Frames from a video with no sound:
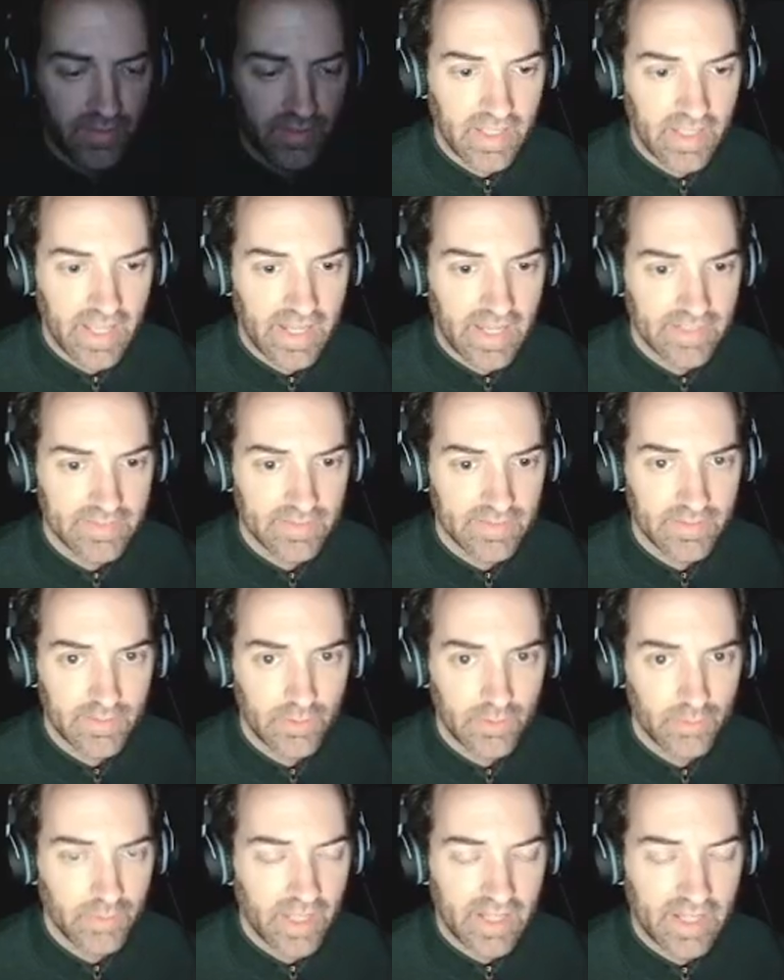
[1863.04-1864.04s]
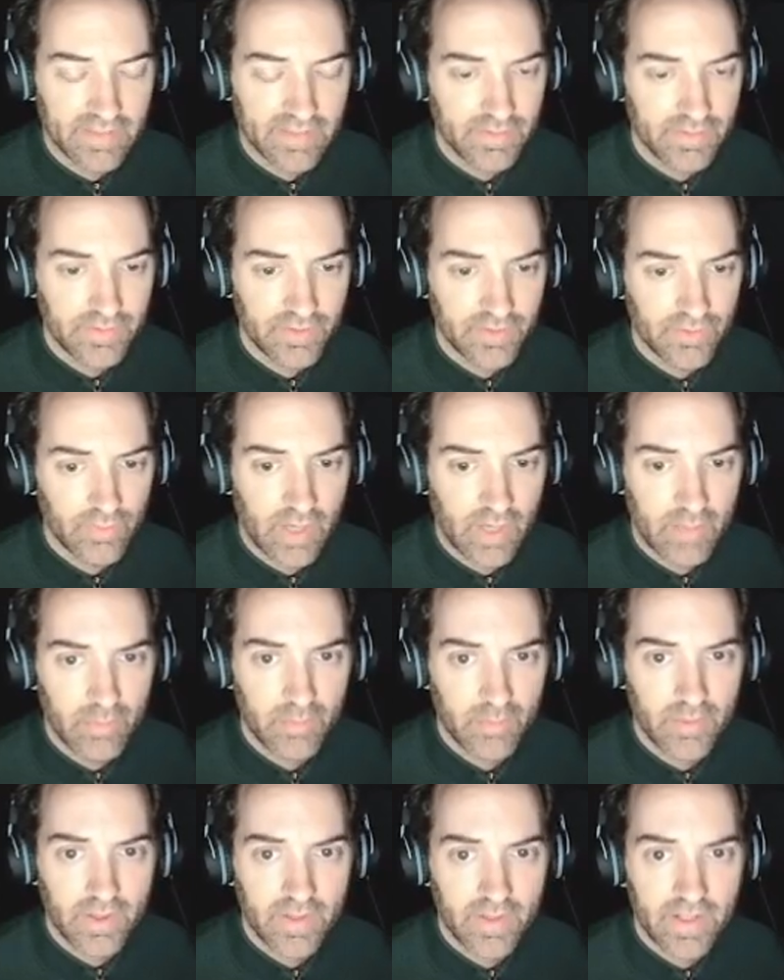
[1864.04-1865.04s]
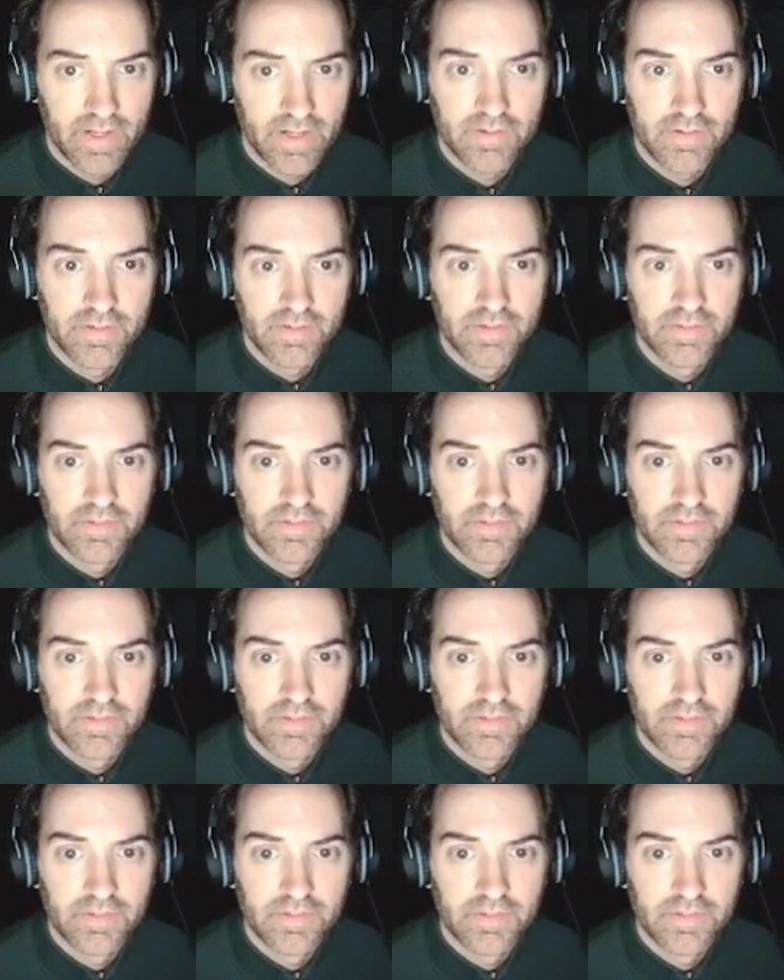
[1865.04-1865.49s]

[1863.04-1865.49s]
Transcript: castle, home castle, and just wipe them all out.